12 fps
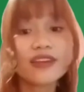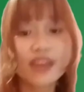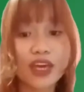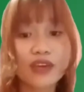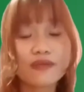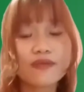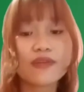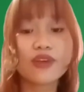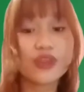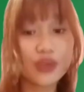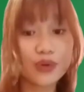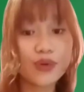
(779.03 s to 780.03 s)
gave
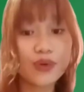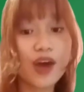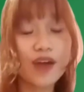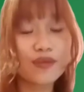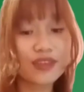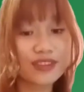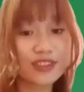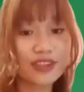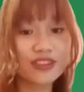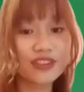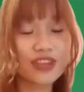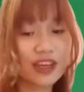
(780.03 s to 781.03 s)
you a
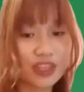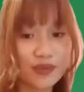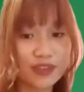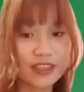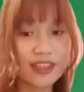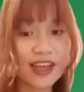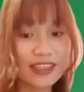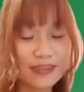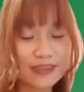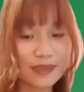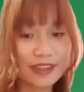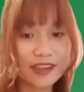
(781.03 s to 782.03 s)
research activity last
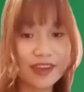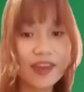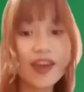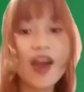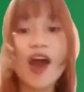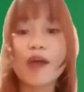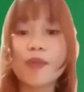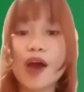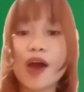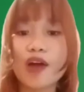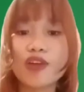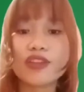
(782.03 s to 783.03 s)
meeting
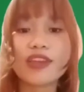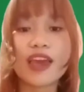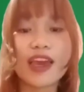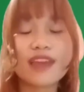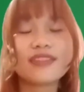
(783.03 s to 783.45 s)
about a